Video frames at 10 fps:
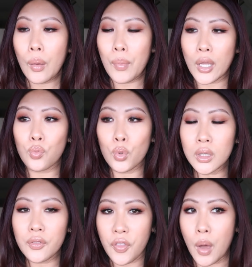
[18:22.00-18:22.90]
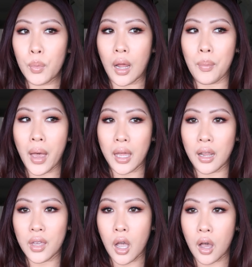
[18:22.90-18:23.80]
my rule of thumb when I buy
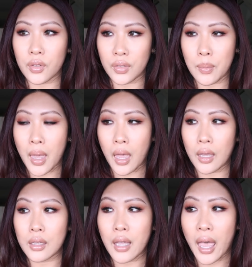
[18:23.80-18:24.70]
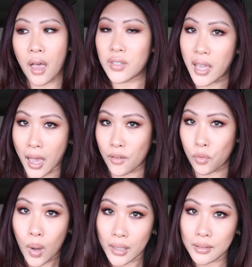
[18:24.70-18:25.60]
anything off of eBay is I have to have
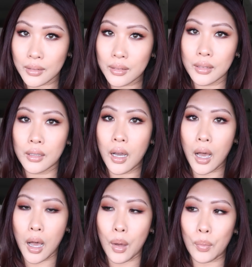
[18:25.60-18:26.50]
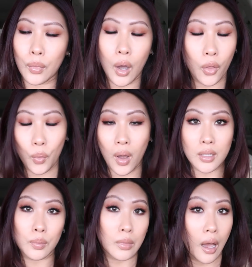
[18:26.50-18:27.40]
one. Um,
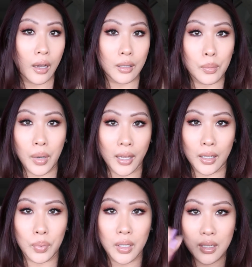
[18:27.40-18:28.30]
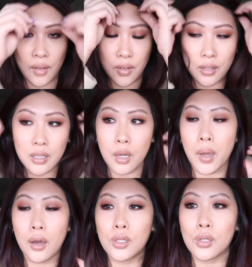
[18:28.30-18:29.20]
otherwise, I'm not going to buy it because I have nothing to
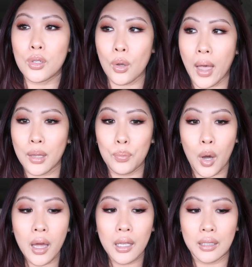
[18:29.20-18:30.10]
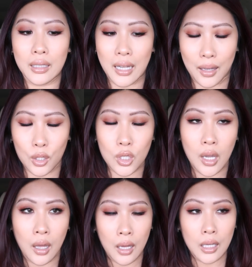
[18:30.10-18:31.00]
compare it to. So I had bought a Laneige
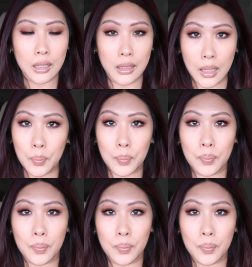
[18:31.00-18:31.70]
lip